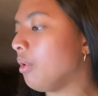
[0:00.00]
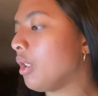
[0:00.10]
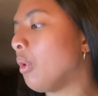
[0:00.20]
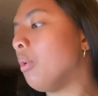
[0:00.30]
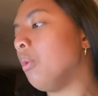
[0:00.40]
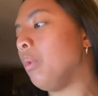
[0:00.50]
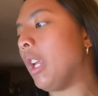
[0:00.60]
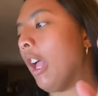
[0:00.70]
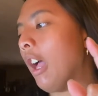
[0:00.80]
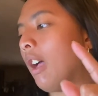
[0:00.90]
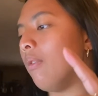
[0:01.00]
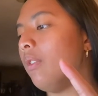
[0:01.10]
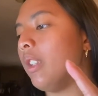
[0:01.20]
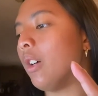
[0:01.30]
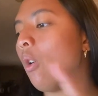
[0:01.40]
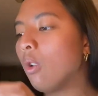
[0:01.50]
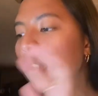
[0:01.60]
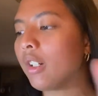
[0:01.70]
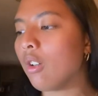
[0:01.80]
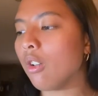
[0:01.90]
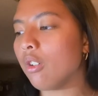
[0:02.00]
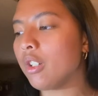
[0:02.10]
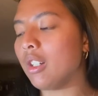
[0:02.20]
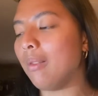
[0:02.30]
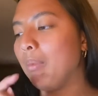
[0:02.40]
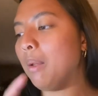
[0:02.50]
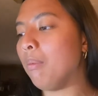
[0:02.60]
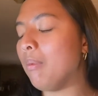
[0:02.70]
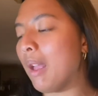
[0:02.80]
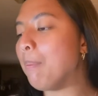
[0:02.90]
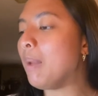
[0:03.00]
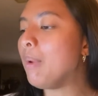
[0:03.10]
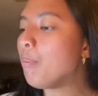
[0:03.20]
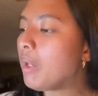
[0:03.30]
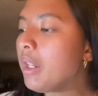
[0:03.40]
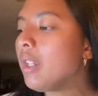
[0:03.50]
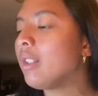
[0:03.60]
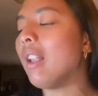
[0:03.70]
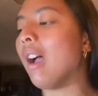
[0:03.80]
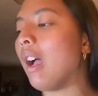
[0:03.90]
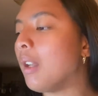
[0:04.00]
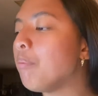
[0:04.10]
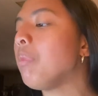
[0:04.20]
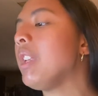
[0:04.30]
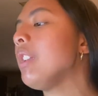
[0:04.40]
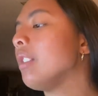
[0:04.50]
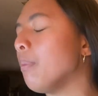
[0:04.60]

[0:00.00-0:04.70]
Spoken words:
So we have the all the colors, the baby pink, the hot pink,